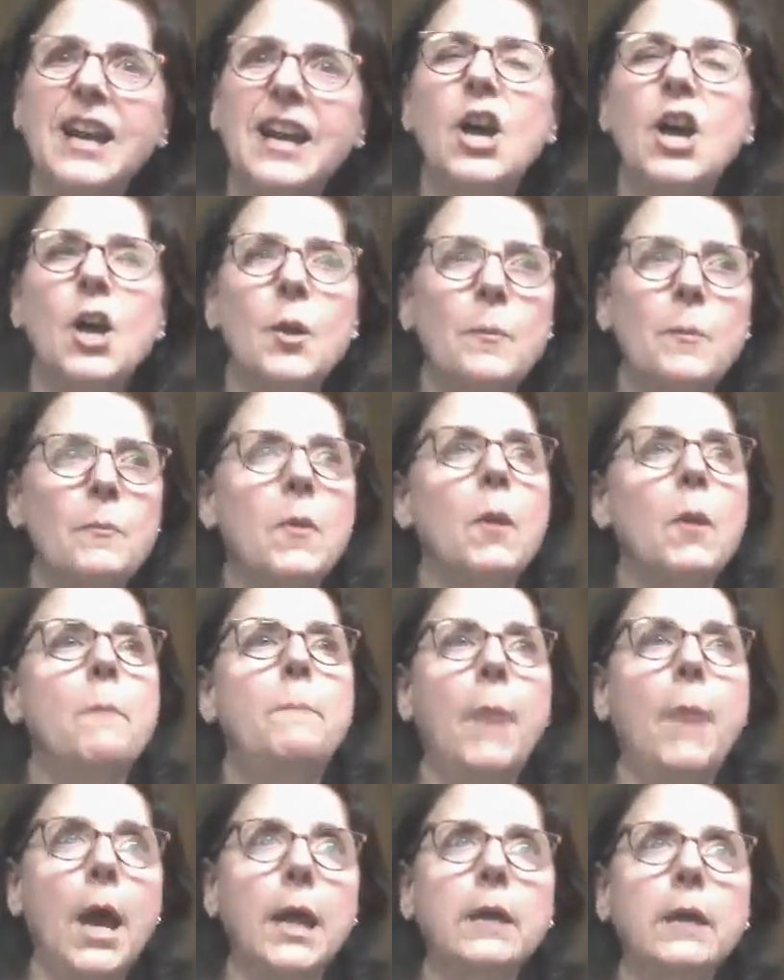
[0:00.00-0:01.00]

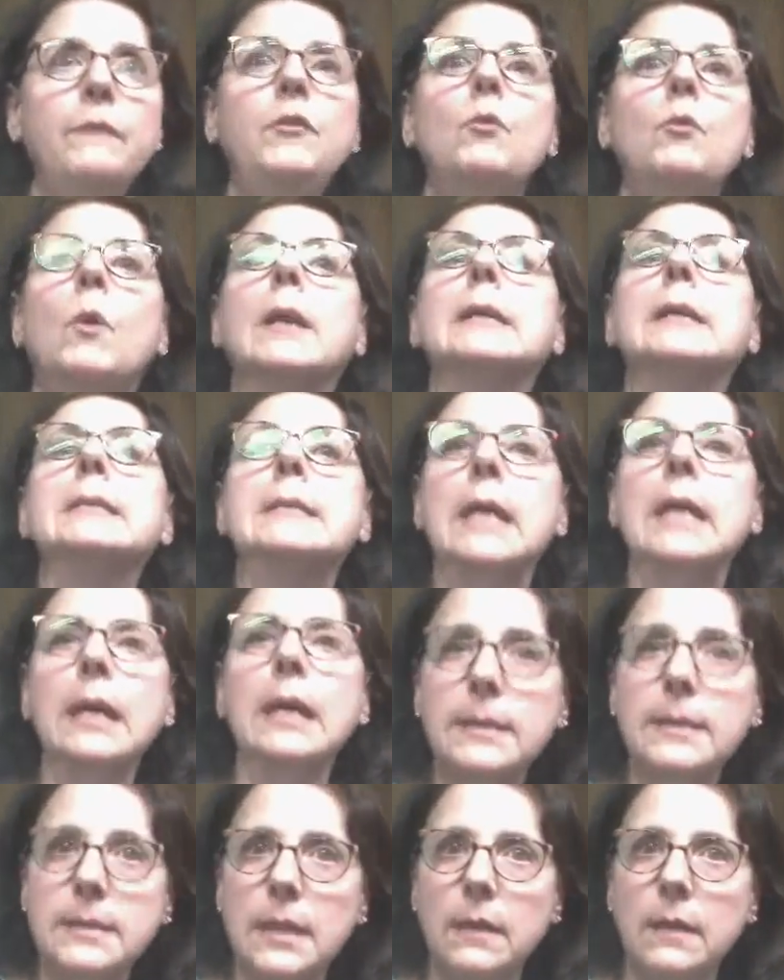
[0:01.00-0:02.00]
But if you want a
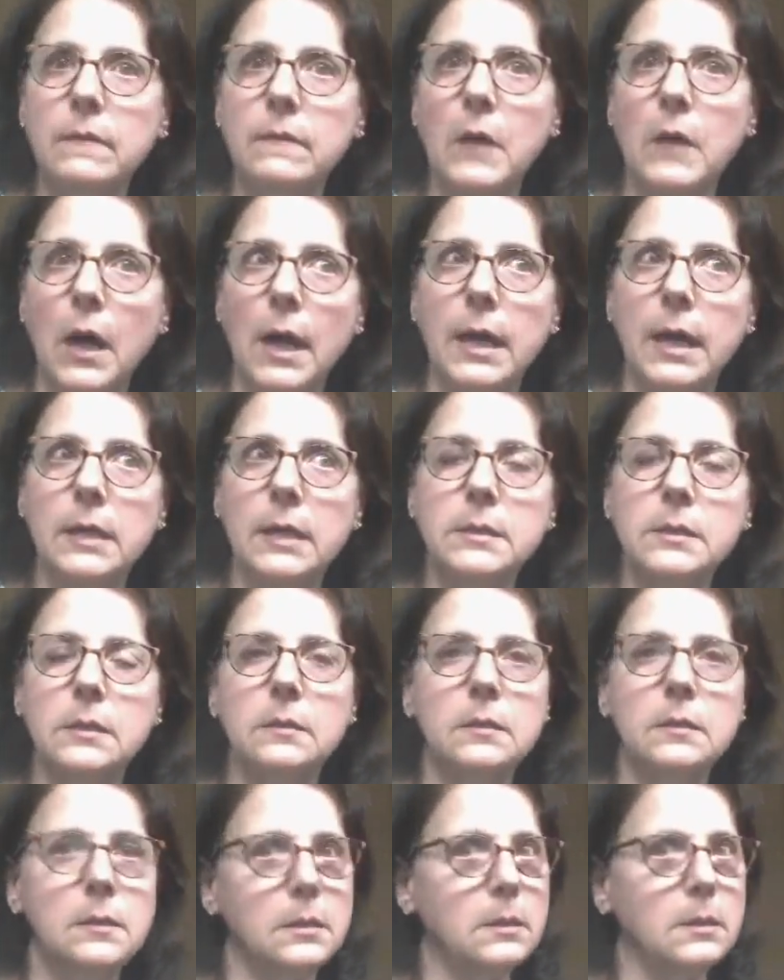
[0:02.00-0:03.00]
second set of eyes,
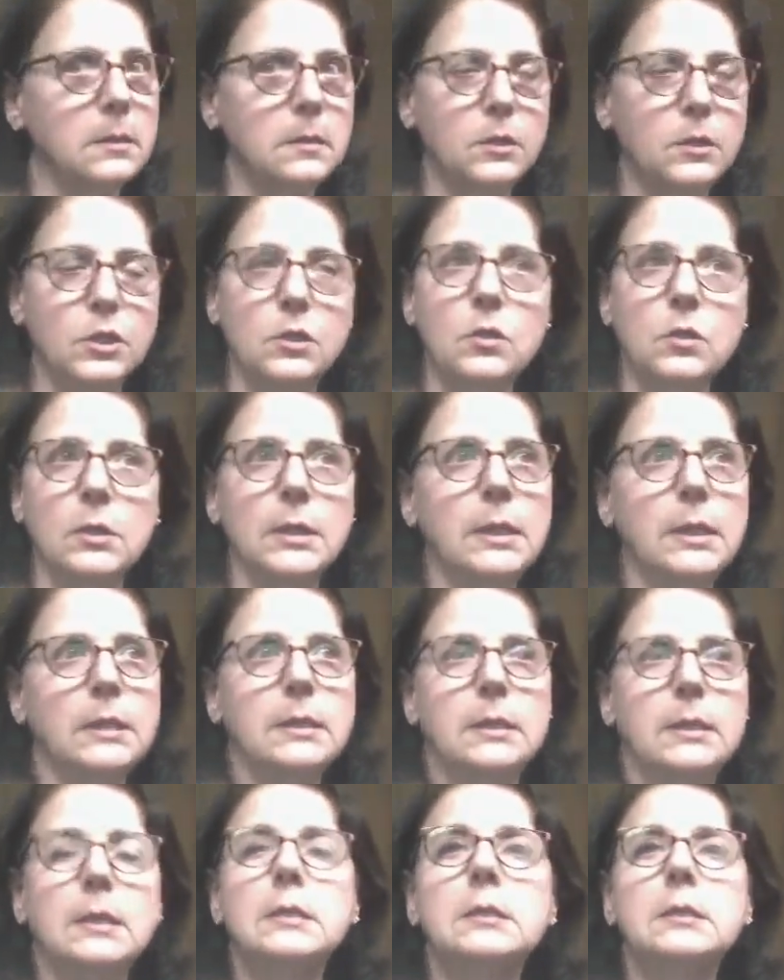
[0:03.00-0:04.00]

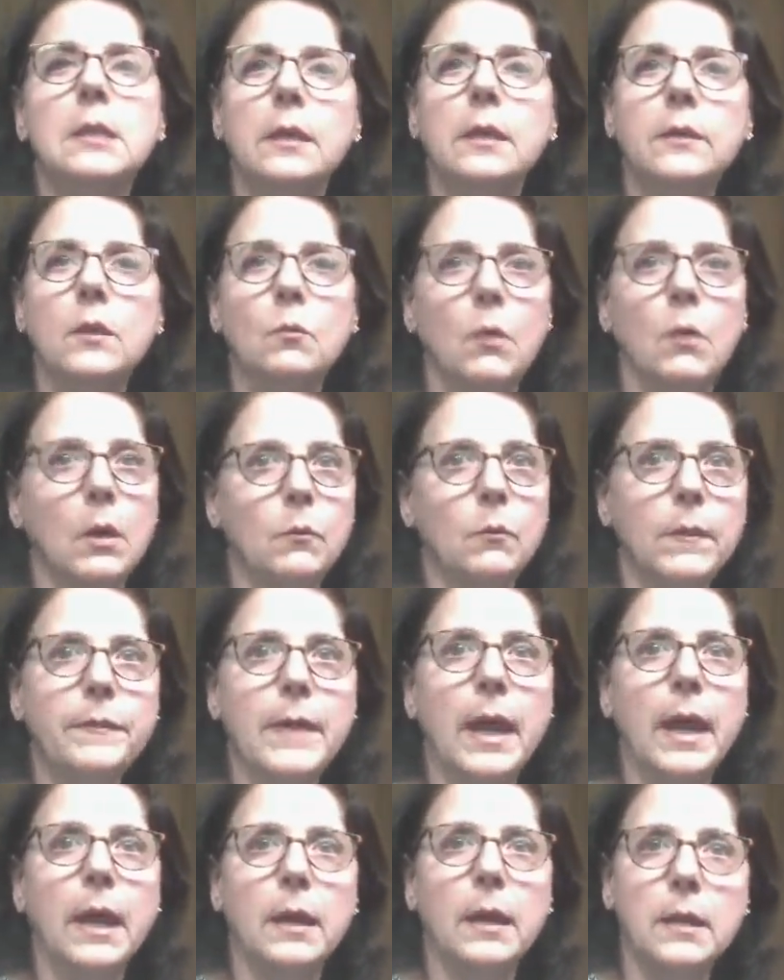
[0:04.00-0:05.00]
there's nothing wrong with
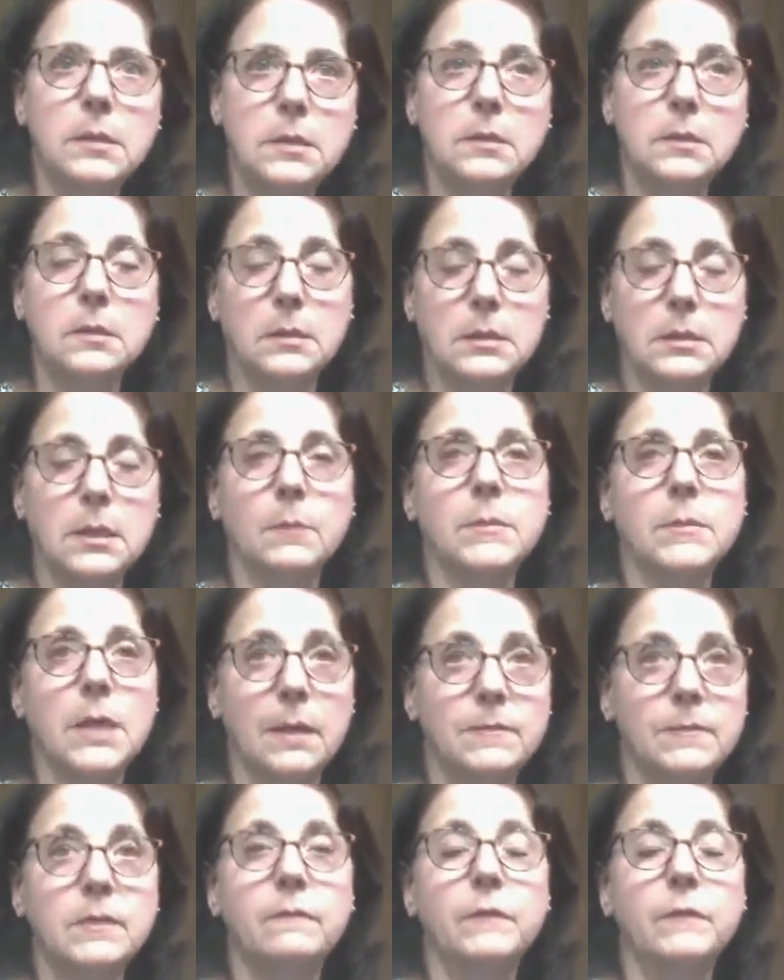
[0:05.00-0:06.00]
that. It's
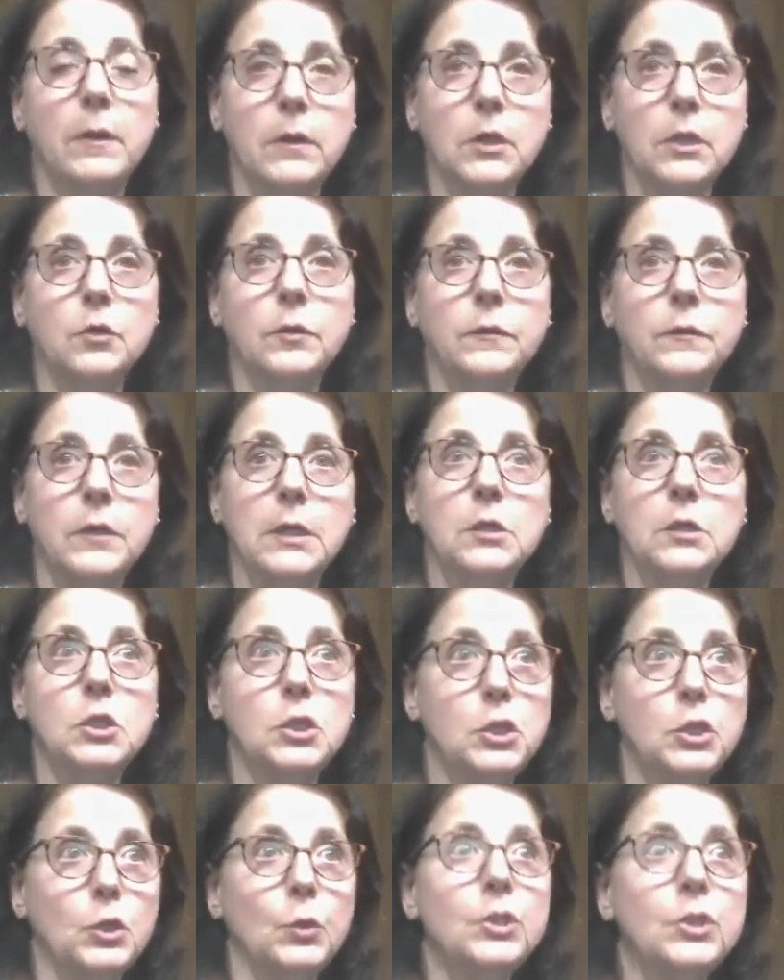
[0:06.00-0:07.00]
sometimes a very good thing
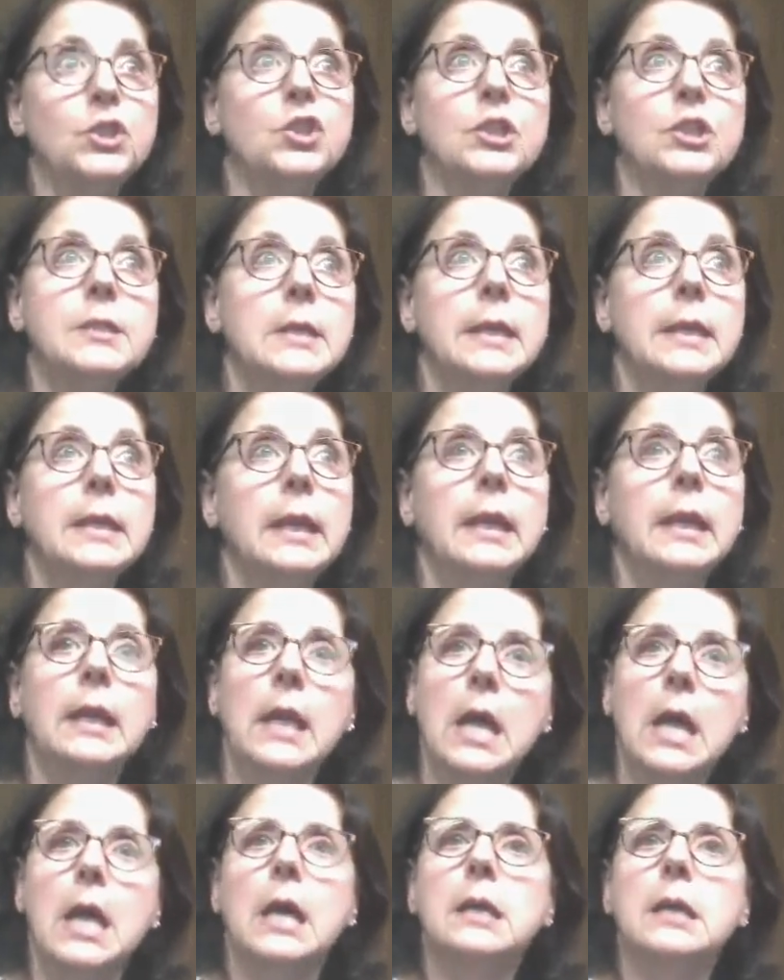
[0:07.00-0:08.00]
to do. It's just like
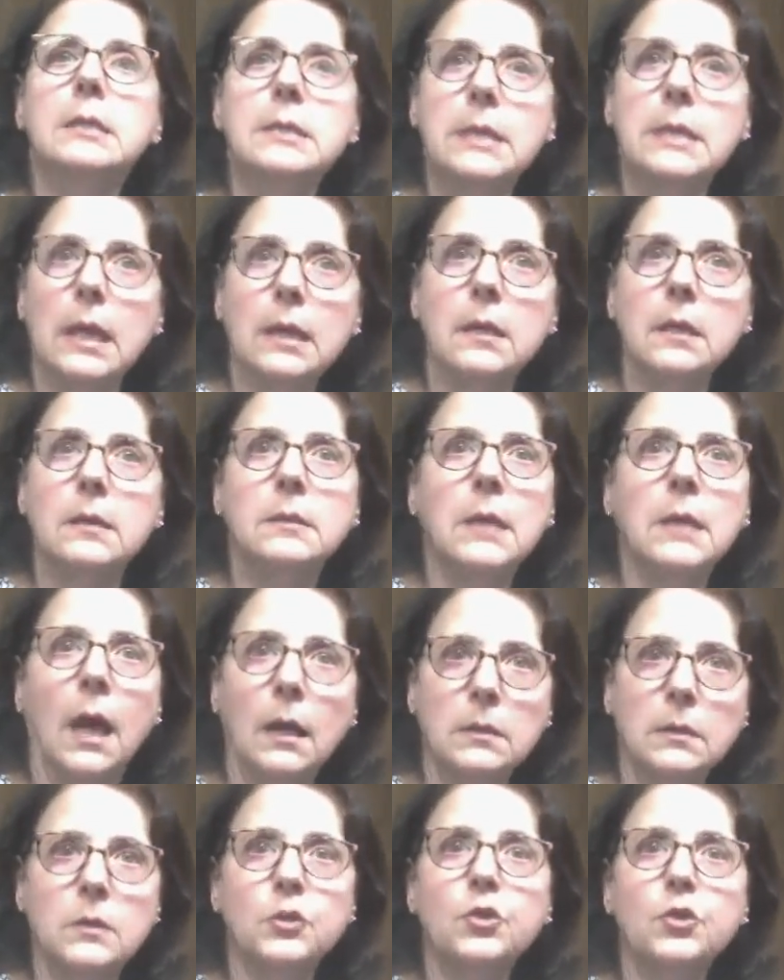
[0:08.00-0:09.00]
getting a second
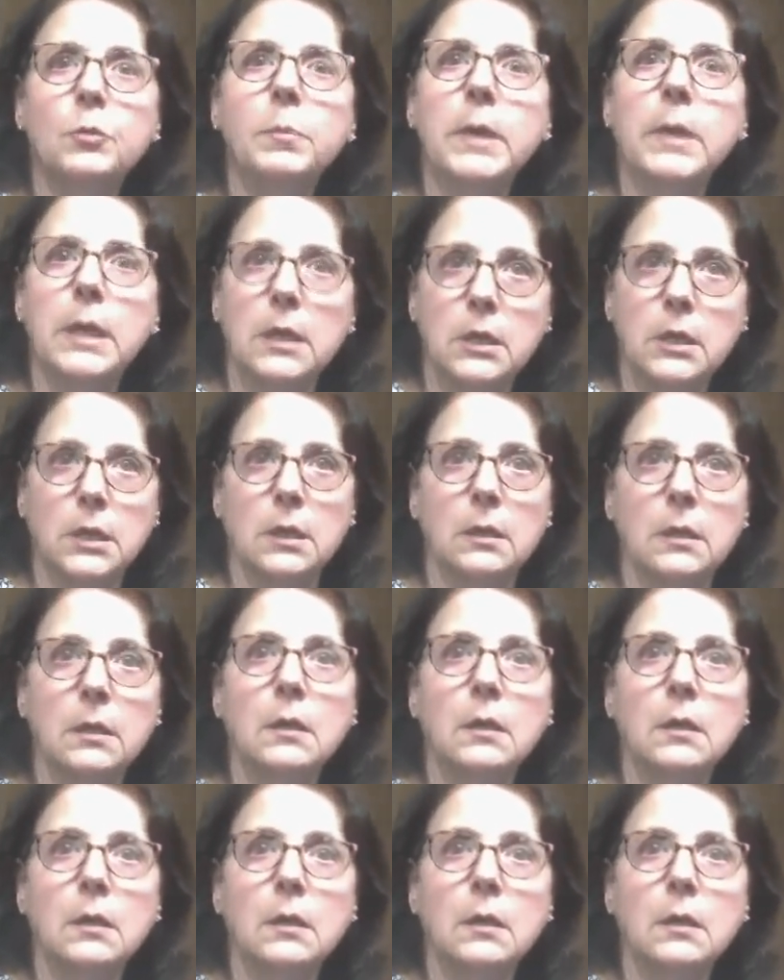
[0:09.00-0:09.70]
doctor's opinion,